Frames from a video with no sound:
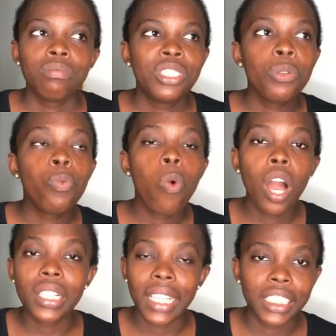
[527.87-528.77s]
the
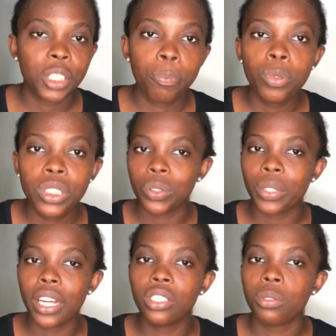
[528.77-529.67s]
work that she put to
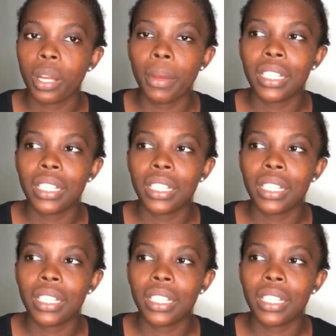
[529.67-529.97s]
get a subscriber,